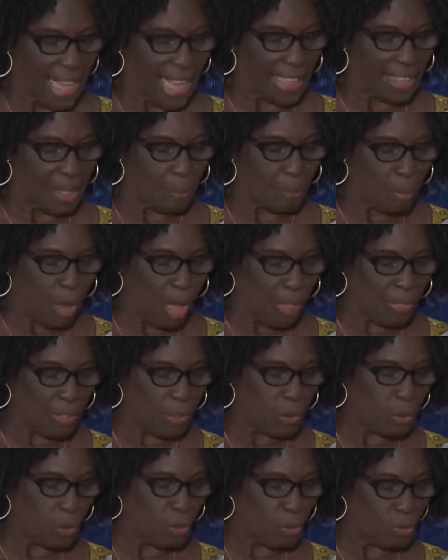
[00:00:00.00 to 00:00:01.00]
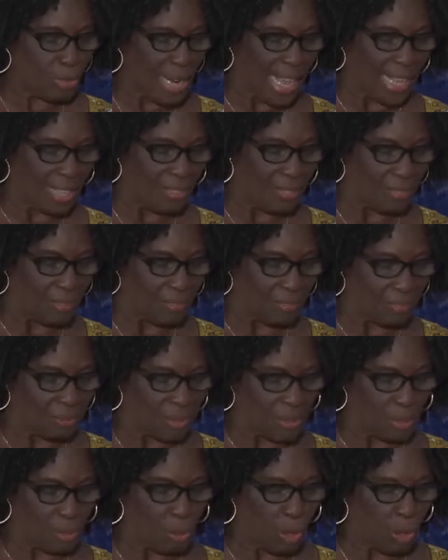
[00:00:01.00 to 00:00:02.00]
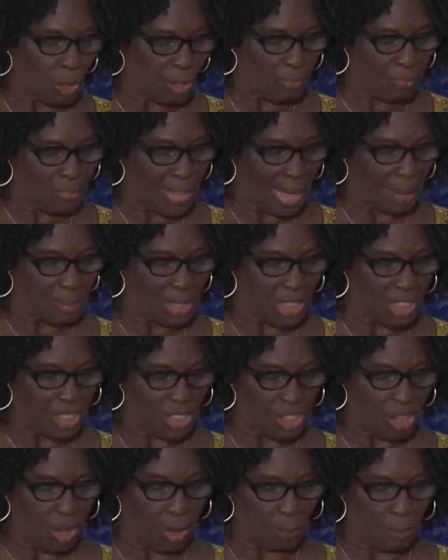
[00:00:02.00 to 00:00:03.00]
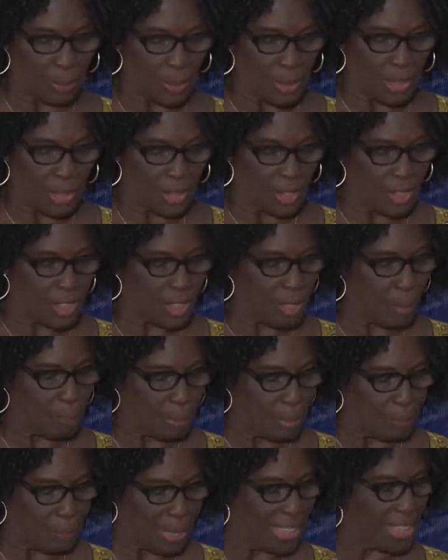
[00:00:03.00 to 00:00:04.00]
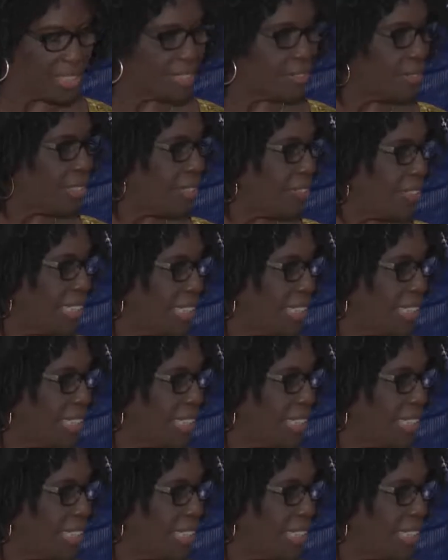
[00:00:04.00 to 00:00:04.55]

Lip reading: and a mother who ran the small family shop to supplement their